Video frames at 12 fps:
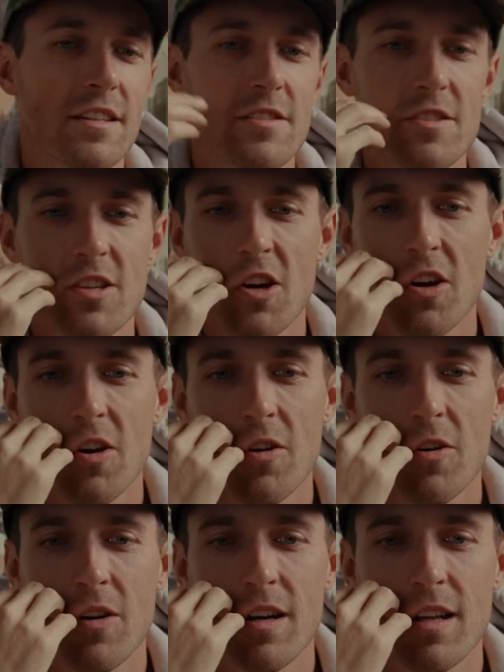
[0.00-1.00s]

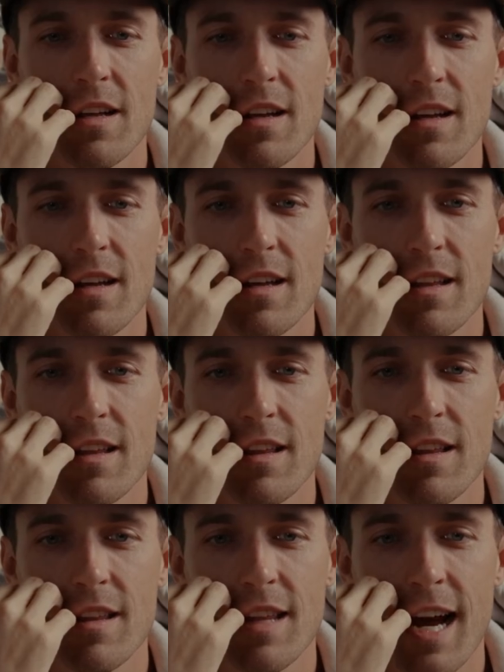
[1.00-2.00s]
So
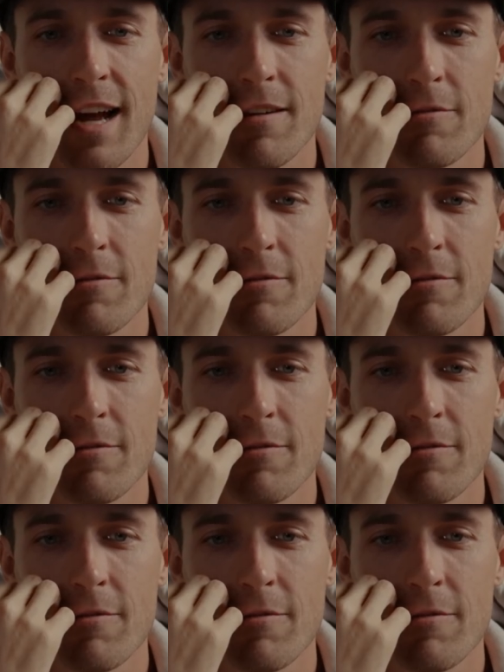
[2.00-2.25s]
that